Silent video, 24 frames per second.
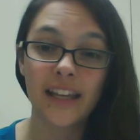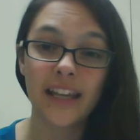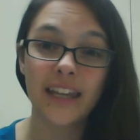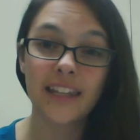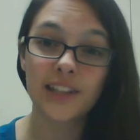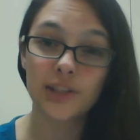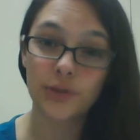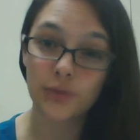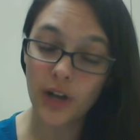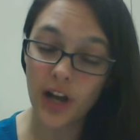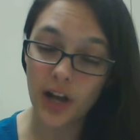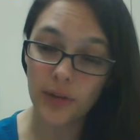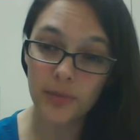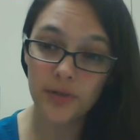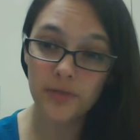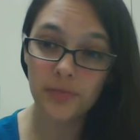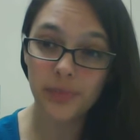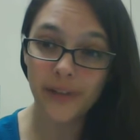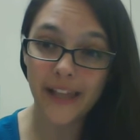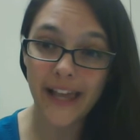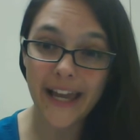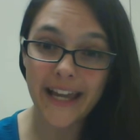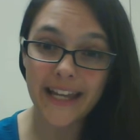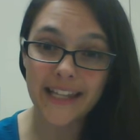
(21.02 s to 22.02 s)
In the realm of
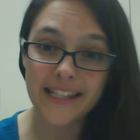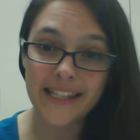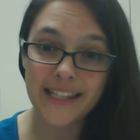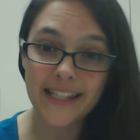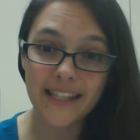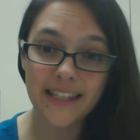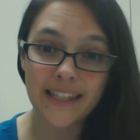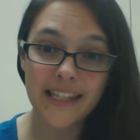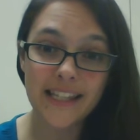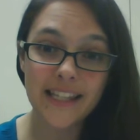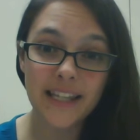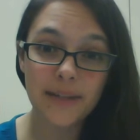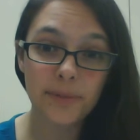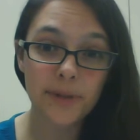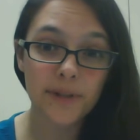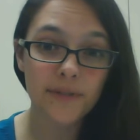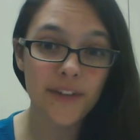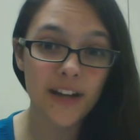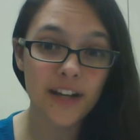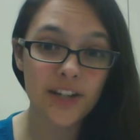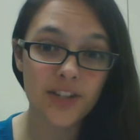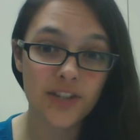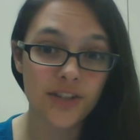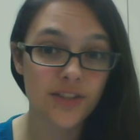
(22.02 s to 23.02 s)
planes, these
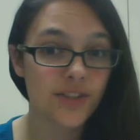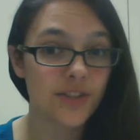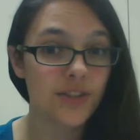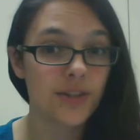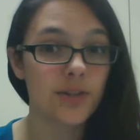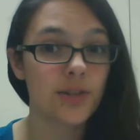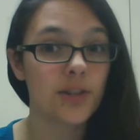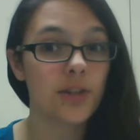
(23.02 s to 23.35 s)
imperfections due